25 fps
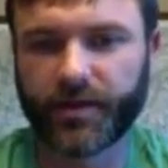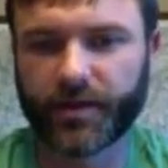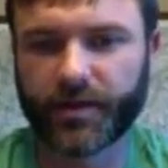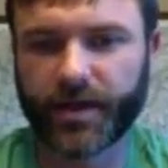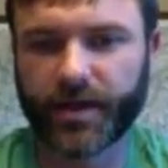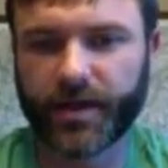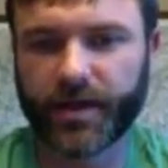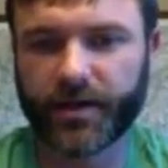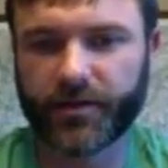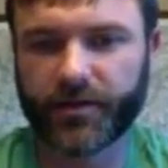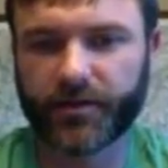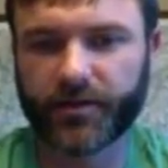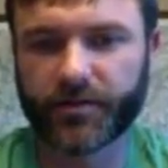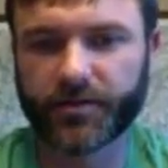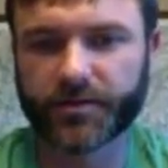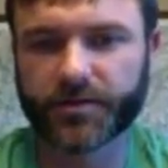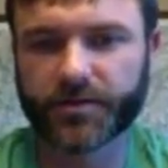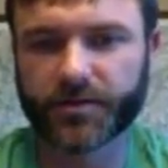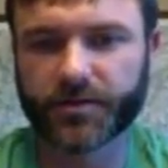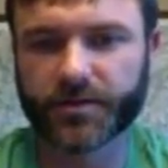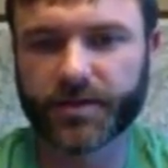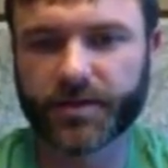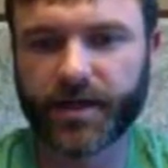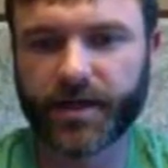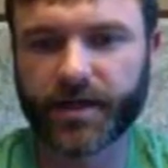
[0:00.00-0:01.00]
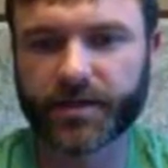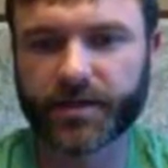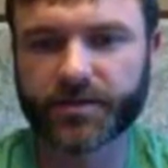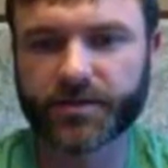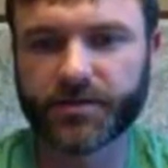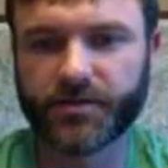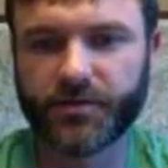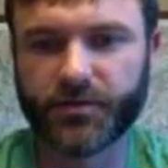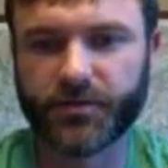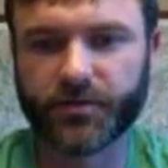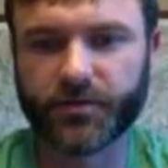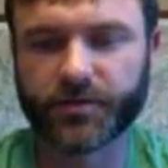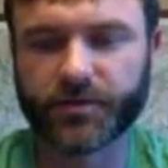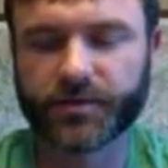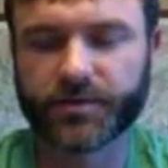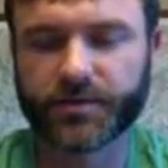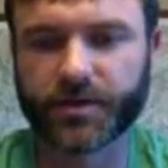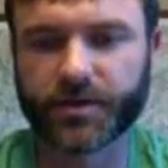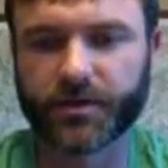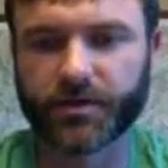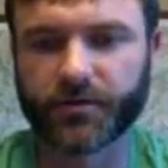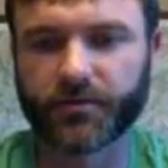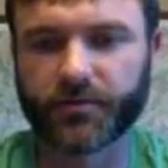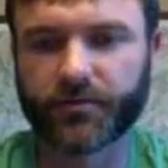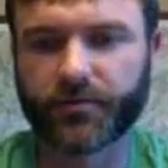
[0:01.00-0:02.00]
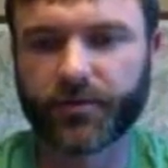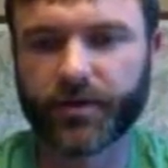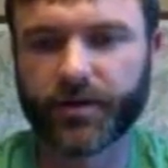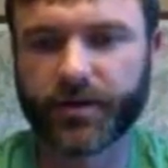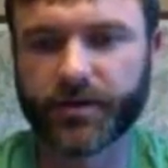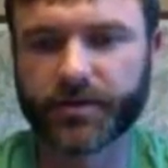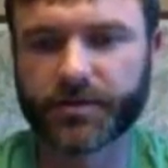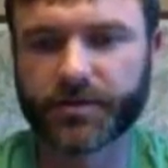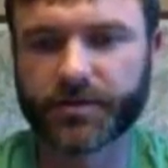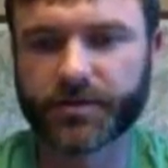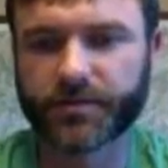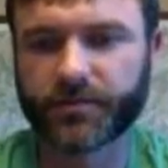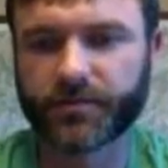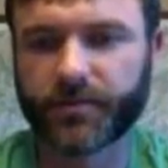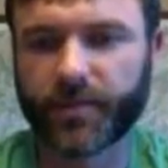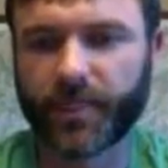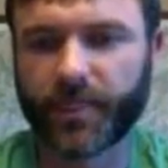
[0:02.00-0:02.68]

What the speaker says: Catheters are sized in units called French,